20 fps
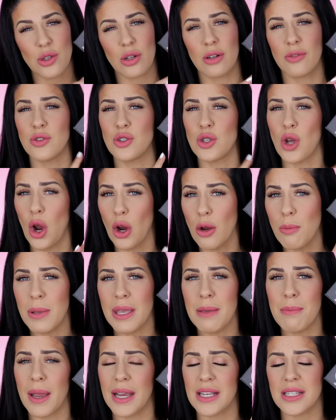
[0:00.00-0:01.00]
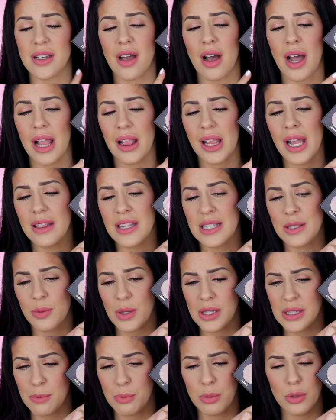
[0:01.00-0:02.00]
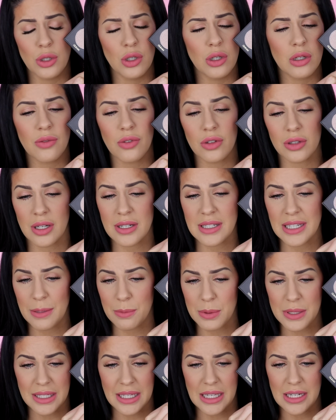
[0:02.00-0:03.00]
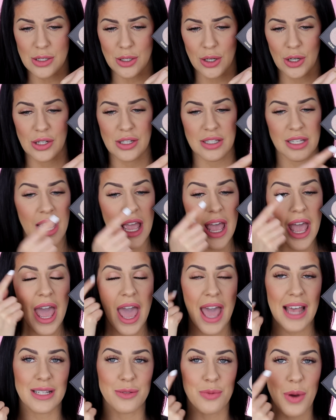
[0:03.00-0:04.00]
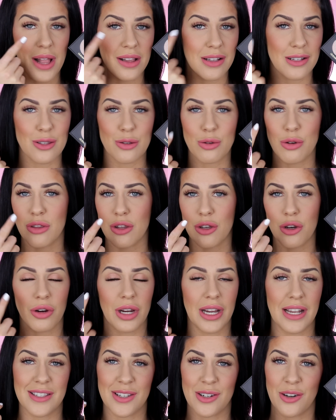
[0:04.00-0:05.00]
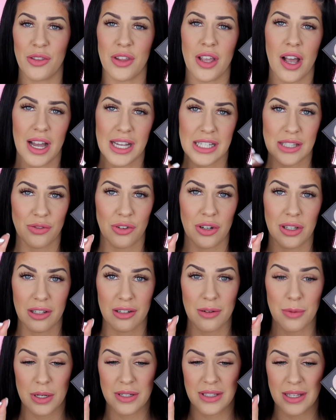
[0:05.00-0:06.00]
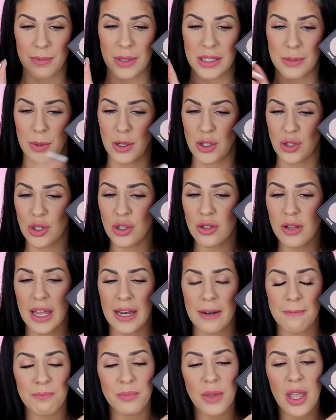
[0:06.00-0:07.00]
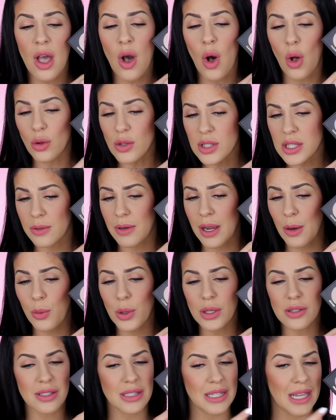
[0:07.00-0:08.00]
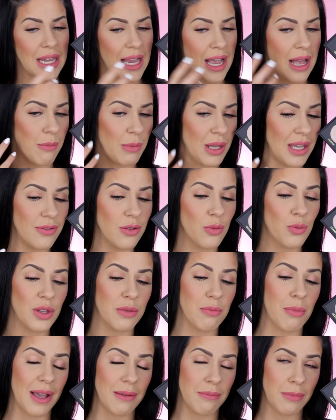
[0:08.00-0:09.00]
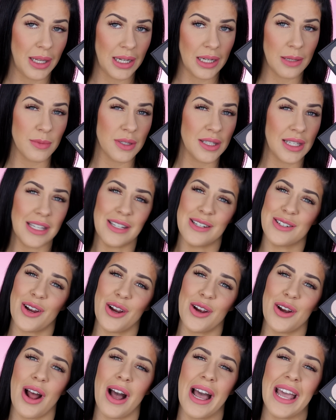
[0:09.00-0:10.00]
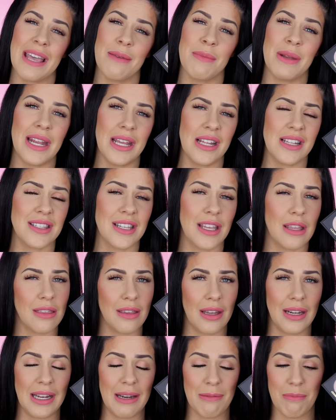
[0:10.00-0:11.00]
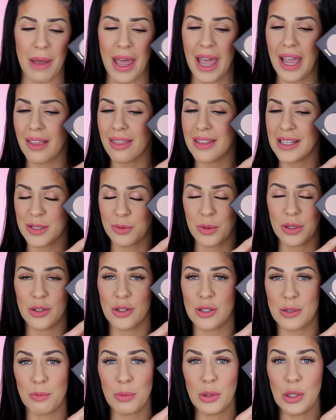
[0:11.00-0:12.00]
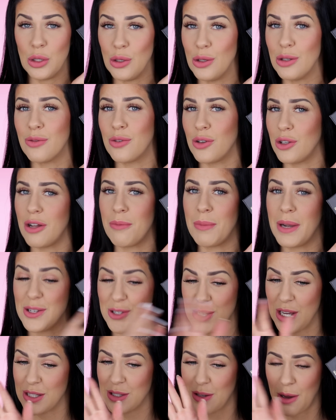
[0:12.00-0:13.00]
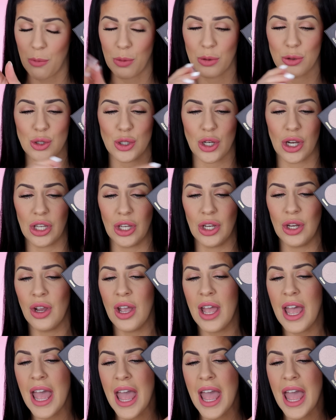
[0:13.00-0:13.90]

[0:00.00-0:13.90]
sort of taupey based highlight. This one's beautiful on deeper skin tones as well as through the crease and on the eyes for a little bit of something special. And also, I will say, um, even with my medium skin tone, I am an NC30 in MAC. This one looks beautiful on my cheeks. I will show you.